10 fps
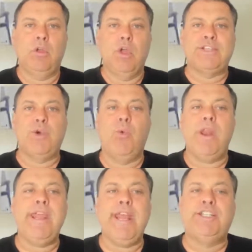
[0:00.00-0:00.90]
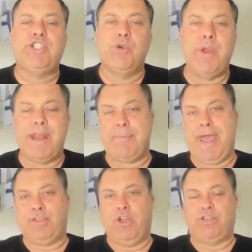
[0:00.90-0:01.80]
So what are you doing about
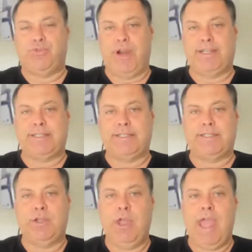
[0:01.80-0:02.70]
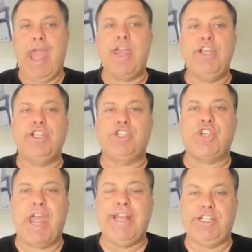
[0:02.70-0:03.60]
those reasons? How are you
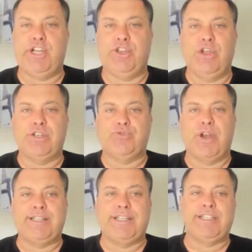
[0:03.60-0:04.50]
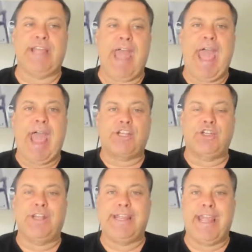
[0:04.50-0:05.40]
changing those reasons to
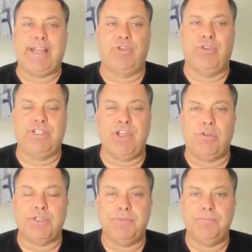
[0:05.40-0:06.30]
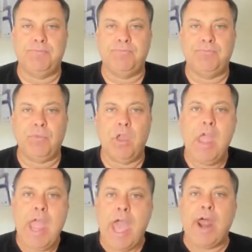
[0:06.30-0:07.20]
actually get the result?
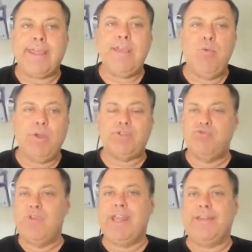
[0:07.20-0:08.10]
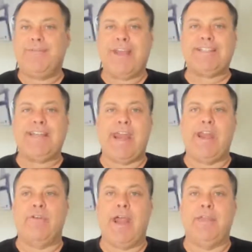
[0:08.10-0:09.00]
And I think what's really fascinating
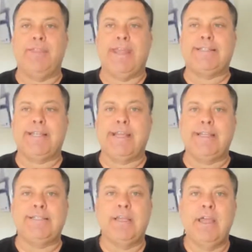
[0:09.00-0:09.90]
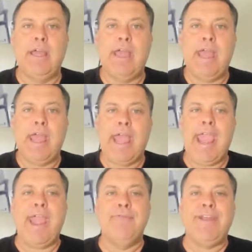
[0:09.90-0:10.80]
around this is
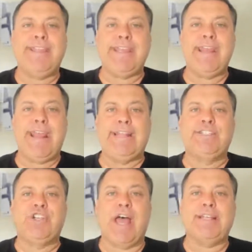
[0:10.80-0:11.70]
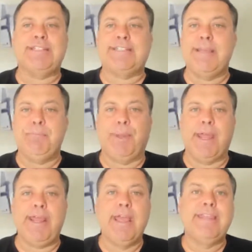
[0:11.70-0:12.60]
everything is just
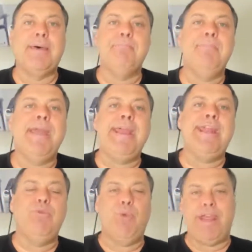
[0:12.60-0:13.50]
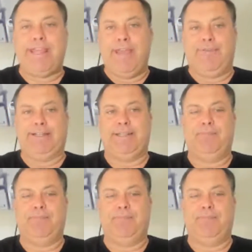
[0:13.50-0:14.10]
simply the meaning we give it.